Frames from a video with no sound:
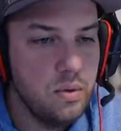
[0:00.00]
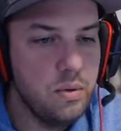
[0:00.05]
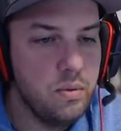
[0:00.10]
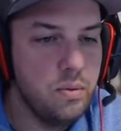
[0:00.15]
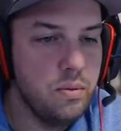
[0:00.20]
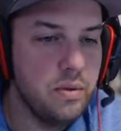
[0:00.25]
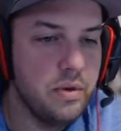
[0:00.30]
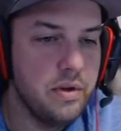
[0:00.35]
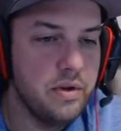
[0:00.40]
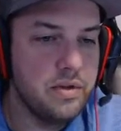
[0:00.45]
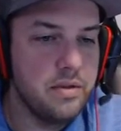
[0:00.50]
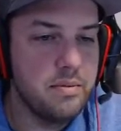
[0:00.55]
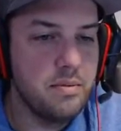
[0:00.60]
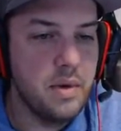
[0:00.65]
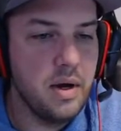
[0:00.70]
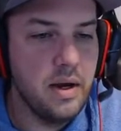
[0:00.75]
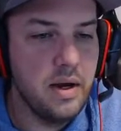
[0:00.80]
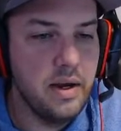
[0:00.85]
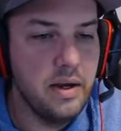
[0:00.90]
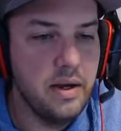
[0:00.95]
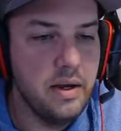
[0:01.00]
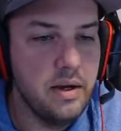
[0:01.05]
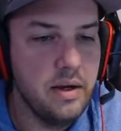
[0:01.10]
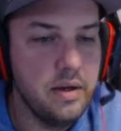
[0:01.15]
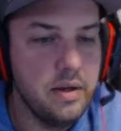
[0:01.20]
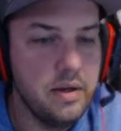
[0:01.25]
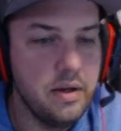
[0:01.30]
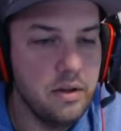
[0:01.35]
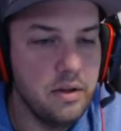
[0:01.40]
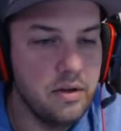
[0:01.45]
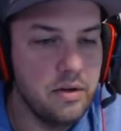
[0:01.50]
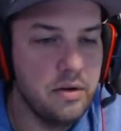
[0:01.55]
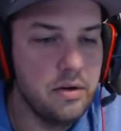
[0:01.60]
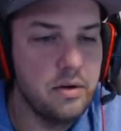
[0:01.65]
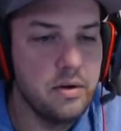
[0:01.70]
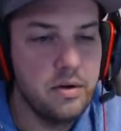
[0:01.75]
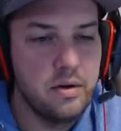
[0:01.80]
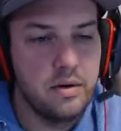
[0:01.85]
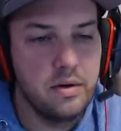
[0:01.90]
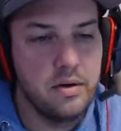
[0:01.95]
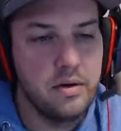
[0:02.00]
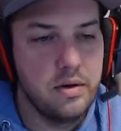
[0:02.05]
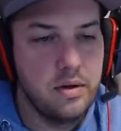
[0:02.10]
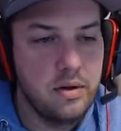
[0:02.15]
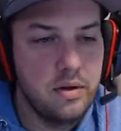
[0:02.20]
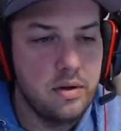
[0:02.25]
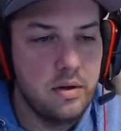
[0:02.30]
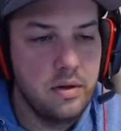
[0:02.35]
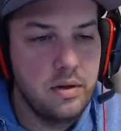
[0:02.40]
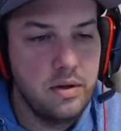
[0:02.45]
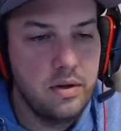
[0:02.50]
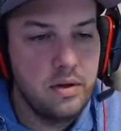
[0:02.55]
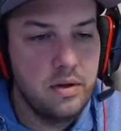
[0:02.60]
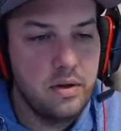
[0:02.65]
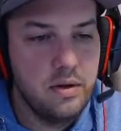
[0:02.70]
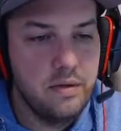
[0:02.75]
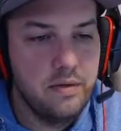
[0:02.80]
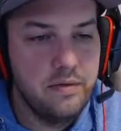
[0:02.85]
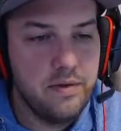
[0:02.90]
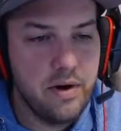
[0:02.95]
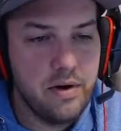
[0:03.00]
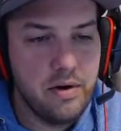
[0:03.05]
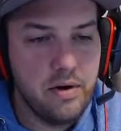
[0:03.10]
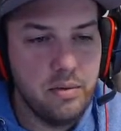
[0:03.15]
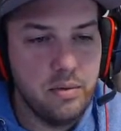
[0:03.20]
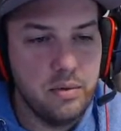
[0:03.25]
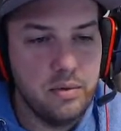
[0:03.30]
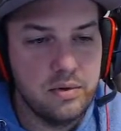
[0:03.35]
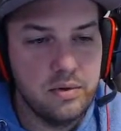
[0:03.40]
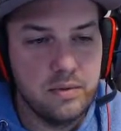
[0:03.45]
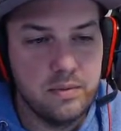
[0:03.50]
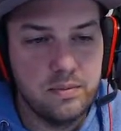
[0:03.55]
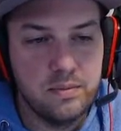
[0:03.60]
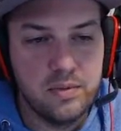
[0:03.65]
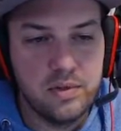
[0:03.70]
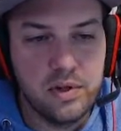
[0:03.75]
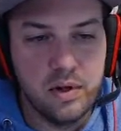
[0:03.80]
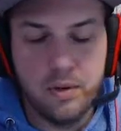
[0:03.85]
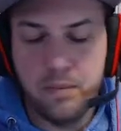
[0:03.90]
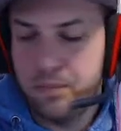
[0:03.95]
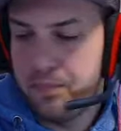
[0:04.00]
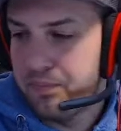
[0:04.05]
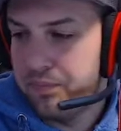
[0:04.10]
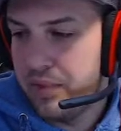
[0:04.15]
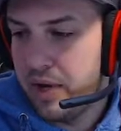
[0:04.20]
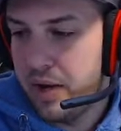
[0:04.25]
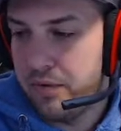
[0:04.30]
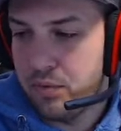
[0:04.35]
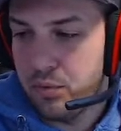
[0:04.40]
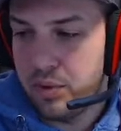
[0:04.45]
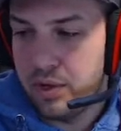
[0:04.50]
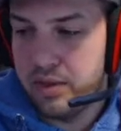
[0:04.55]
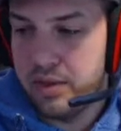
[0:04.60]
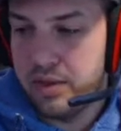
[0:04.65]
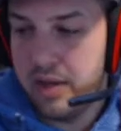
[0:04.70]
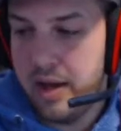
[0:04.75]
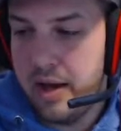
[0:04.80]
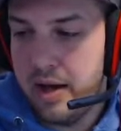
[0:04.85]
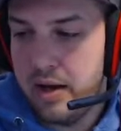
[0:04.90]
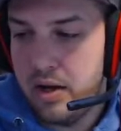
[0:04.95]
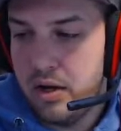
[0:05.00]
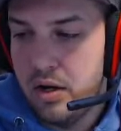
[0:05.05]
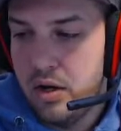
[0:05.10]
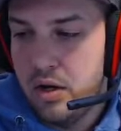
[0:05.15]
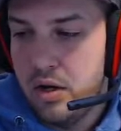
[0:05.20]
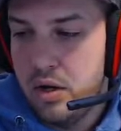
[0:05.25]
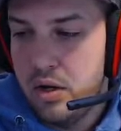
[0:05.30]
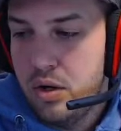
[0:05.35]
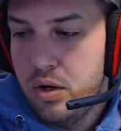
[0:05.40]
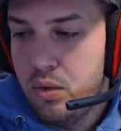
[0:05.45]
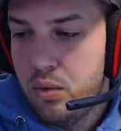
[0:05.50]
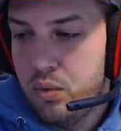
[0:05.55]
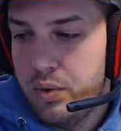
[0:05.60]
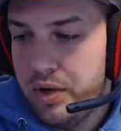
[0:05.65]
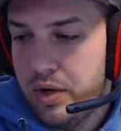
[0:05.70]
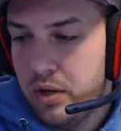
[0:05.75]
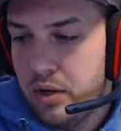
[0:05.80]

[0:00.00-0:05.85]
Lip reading: with my other variables. So after we get that, we